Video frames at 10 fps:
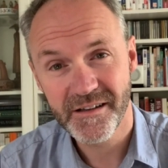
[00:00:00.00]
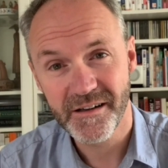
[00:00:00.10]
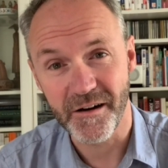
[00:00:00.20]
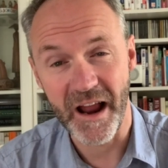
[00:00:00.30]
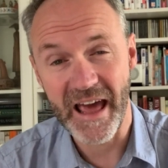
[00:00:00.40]

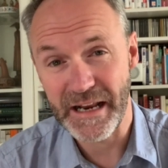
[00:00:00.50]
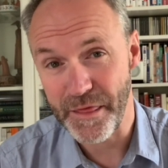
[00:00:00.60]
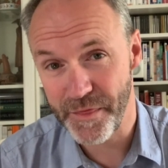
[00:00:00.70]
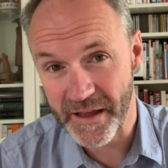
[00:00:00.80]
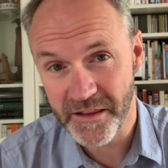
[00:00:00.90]
or
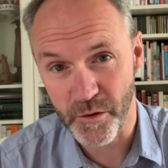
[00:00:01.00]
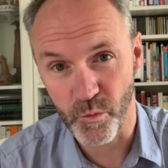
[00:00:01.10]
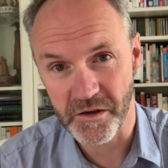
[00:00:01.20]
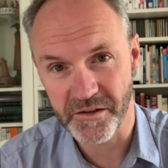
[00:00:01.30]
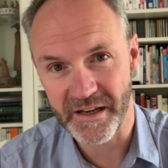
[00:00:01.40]
anything that
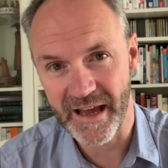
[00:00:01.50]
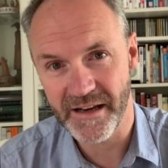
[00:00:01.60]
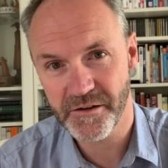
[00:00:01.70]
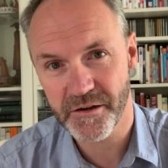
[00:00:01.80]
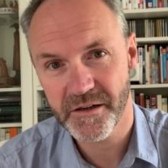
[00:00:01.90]
wanted to
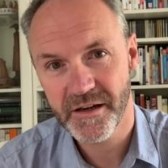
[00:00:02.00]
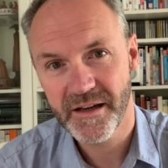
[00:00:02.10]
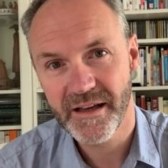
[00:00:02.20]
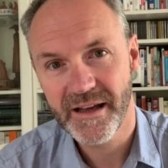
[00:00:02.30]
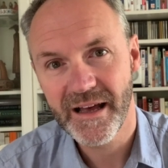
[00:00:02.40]
enter,
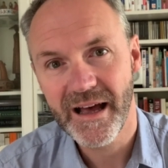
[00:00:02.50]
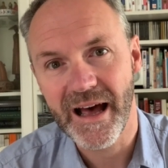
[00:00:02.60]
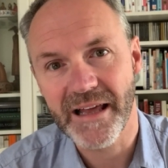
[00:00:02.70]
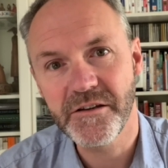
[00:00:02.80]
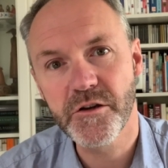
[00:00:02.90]

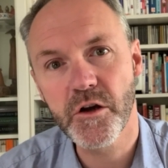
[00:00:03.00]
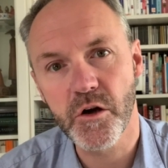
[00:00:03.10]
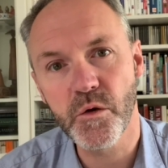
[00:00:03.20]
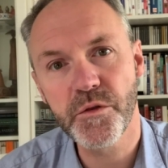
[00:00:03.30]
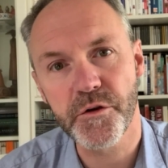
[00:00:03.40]
had to
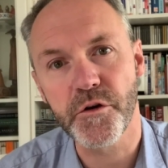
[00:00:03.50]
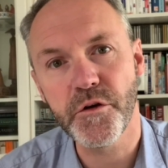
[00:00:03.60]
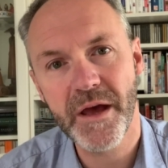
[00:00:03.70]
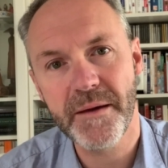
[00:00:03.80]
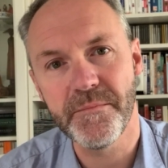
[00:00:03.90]
go through
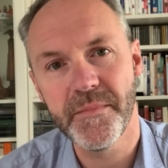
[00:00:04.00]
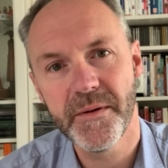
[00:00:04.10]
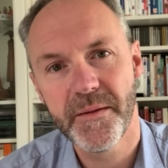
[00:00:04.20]
him.